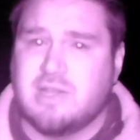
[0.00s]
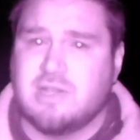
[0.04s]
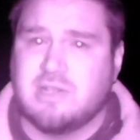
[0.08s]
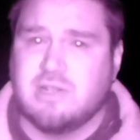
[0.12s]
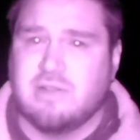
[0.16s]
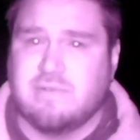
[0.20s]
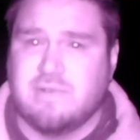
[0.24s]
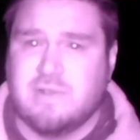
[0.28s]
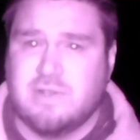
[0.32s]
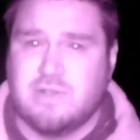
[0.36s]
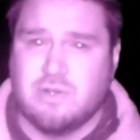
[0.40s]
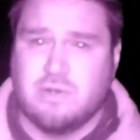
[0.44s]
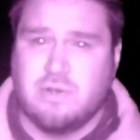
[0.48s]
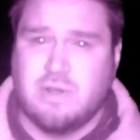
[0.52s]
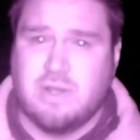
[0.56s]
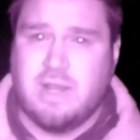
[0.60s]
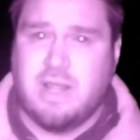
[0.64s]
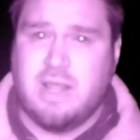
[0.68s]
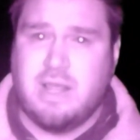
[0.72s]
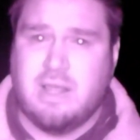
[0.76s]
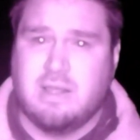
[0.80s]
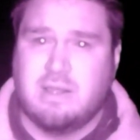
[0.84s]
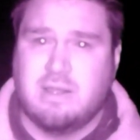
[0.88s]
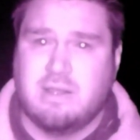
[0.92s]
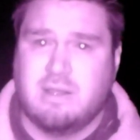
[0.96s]
I've enjoyed it.
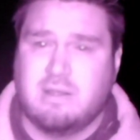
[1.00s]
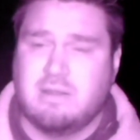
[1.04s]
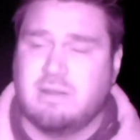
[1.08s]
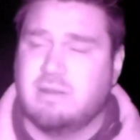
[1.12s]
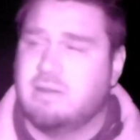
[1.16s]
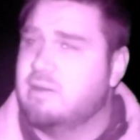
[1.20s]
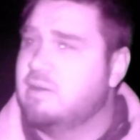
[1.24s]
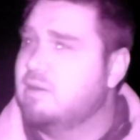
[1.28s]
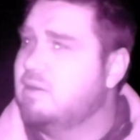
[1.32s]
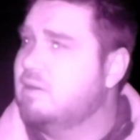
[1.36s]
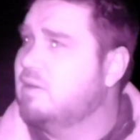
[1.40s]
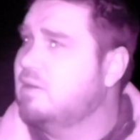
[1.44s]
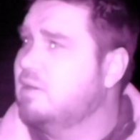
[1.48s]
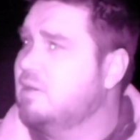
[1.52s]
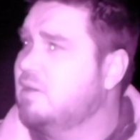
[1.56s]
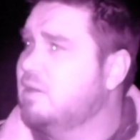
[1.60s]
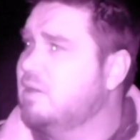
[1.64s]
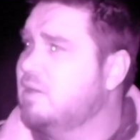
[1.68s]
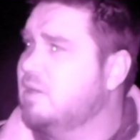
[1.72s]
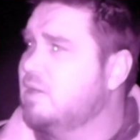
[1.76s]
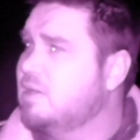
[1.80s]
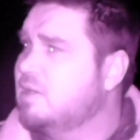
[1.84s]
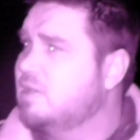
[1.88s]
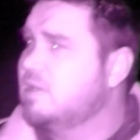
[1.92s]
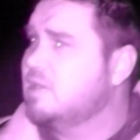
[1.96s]

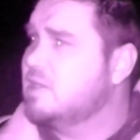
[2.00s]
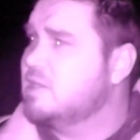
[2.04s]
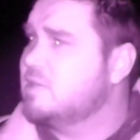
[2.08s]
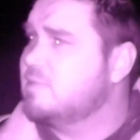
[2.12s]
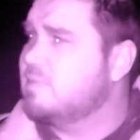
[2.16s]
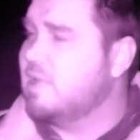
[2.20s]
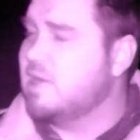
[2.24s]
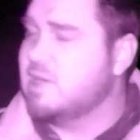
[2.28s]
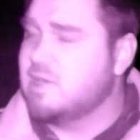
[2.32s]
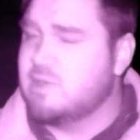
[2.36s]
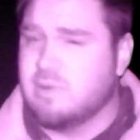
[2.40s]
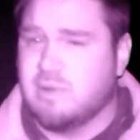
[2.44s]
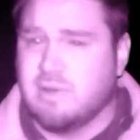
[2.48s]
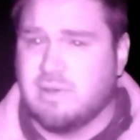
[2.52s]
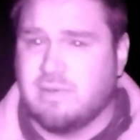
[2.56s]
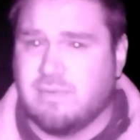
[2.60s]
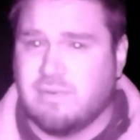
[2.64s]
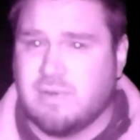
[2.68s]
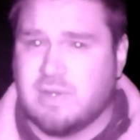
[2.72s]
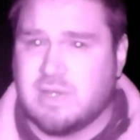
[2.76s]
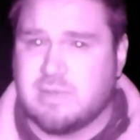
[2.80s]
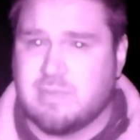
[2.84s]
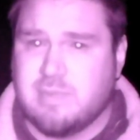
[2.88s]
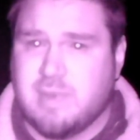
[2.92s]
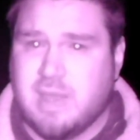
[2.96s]
This place always
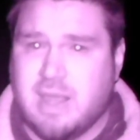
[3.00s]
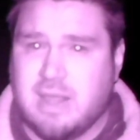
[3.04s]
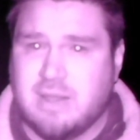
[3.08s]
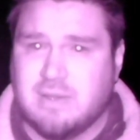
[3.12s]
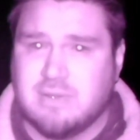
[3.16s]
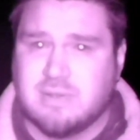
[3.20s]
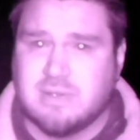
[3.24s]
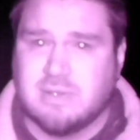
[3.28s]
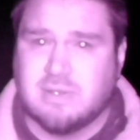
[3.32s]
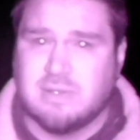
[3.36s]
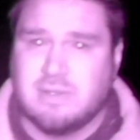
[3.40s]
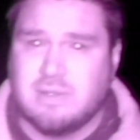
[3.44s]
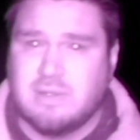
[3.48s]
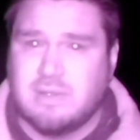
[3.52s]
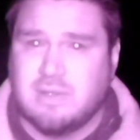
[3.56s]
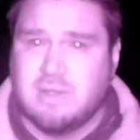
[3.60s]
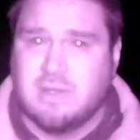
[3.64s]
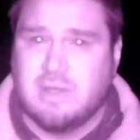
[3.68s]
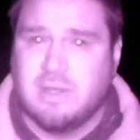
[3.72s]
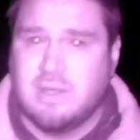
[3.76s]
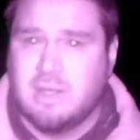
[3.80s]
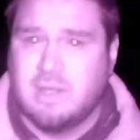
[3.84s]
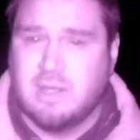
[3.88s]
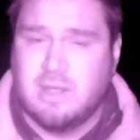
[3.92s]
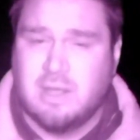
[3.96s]
freaks me out.
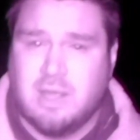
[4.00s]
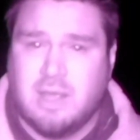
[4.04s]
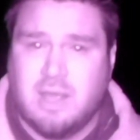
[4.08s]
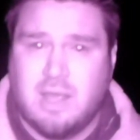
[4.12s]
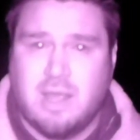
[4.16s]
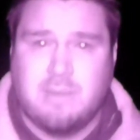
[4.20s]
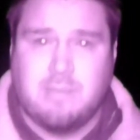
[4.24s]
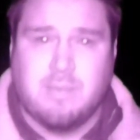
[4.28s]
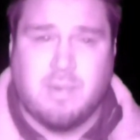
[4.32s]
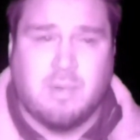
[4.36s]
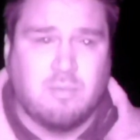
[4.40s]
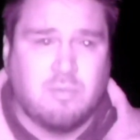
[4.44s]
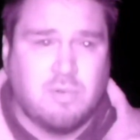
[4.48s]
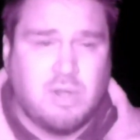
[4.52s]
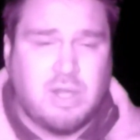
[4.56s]
I'm really